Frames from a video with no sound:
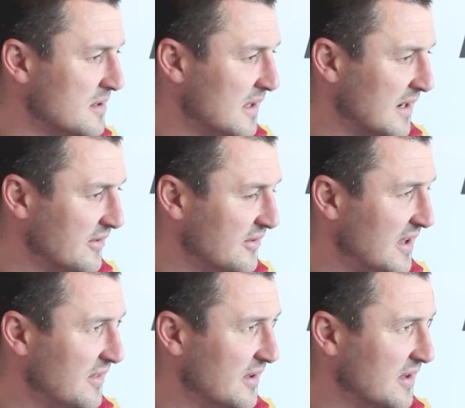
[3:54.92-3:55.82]
like I
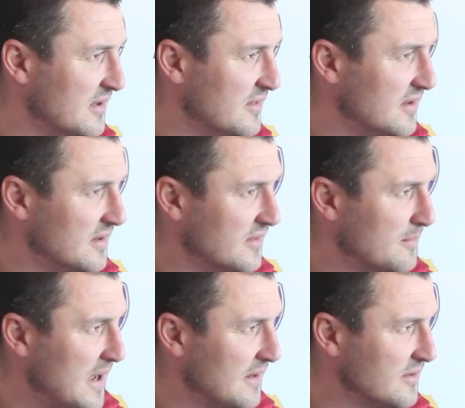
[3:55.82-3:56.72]
said,
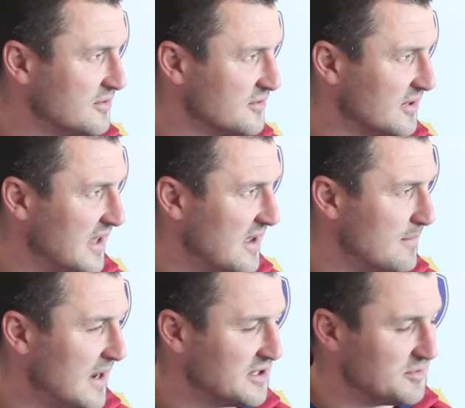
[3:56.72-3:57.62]
just the game
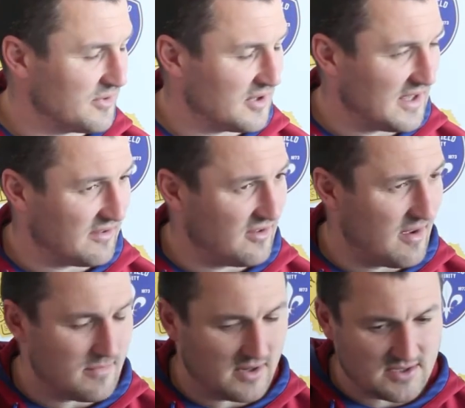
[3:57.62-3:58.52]
management in the last
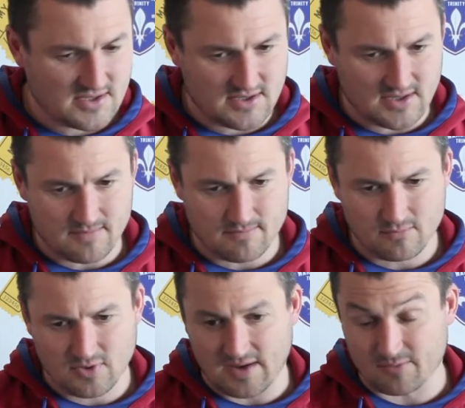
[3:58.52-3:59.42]
10 minutes.
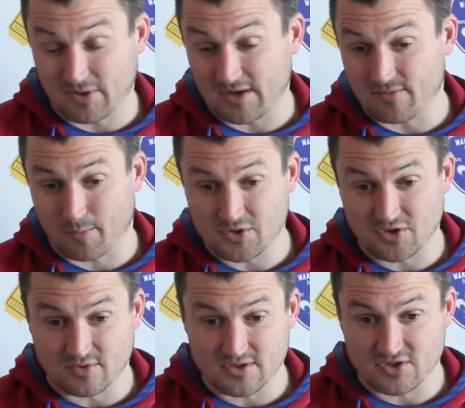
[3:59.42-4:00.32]
We had plenty of
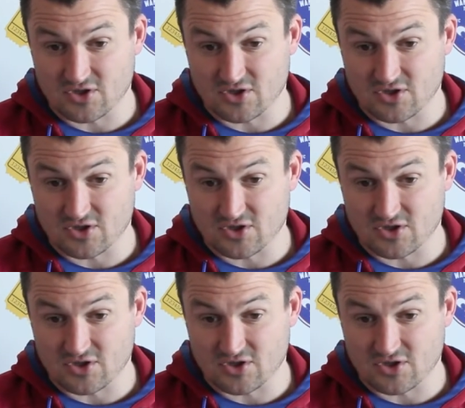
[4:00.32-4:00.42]
opportunities to